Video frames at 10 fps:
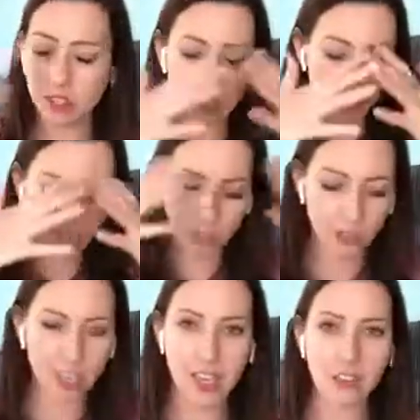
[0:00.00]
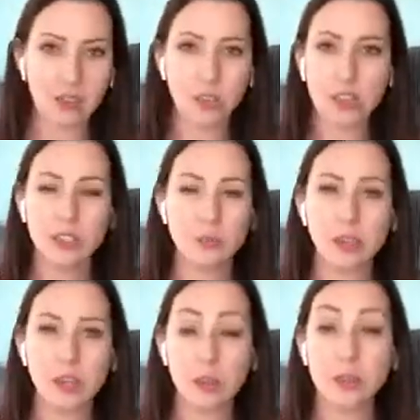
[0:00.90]
just tuning out the noise and
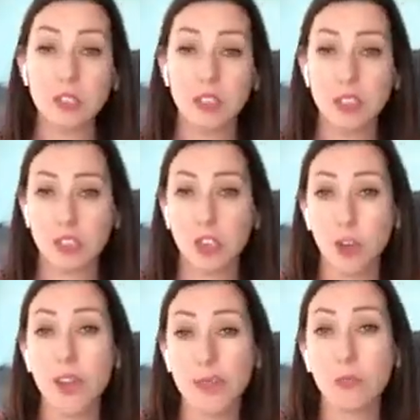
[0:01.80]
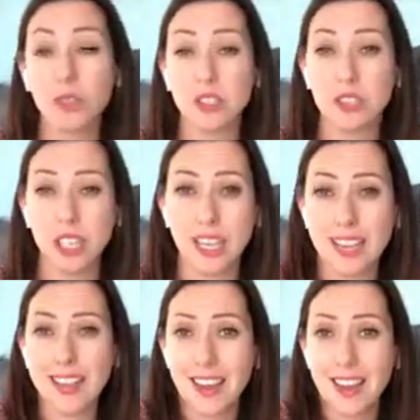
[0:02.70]
being able to go inwards to
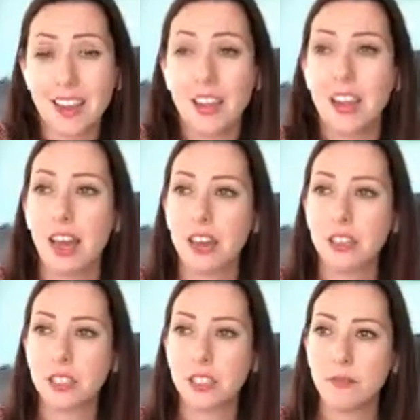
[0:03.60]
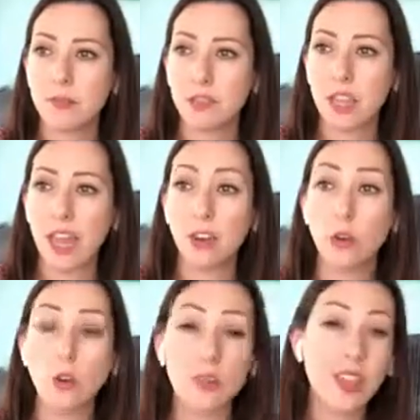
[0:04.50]
hear that. And
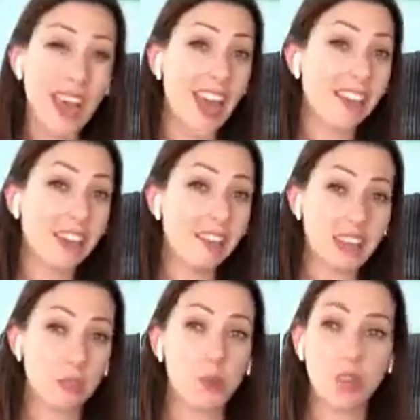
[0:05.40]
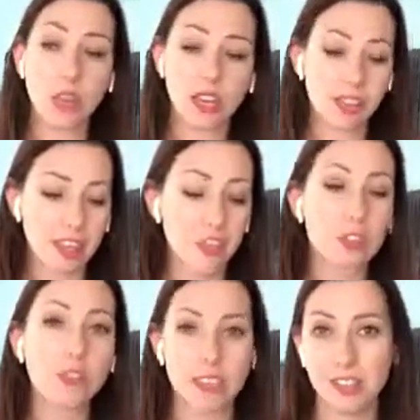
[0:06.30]
then that's one thing, and then
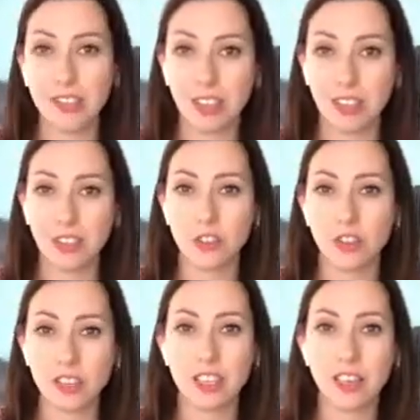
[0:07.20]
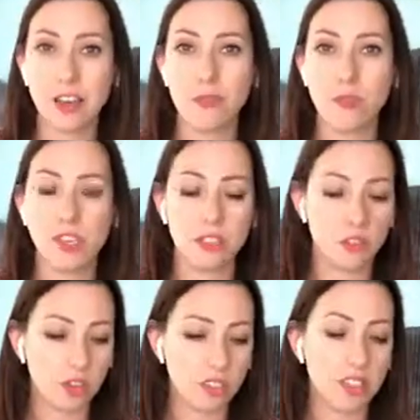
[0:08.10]
trusting that voice,
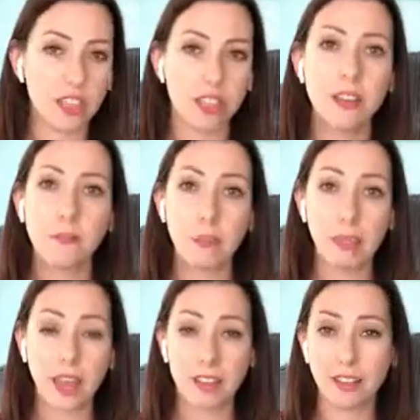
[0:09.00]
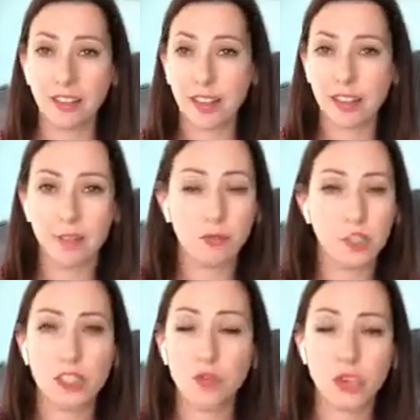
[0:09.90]
trusting that
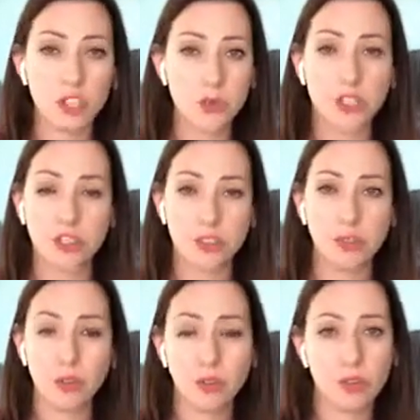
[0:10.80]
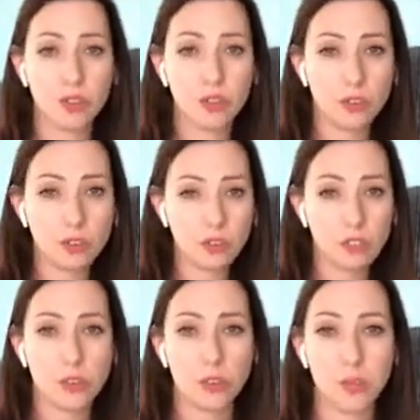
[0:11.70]
voice of your intuition, of your
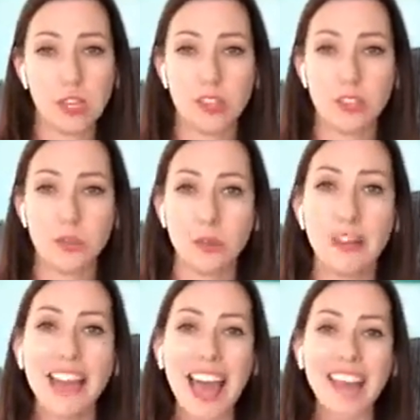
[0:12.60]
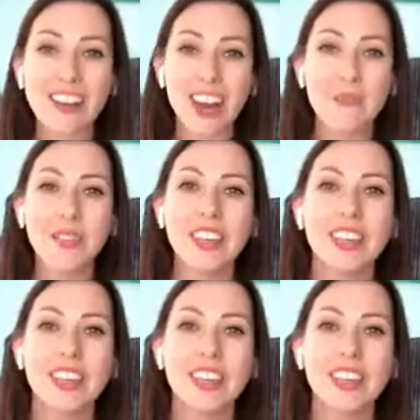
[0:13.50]
soul speaking to you as well. Hey Graham,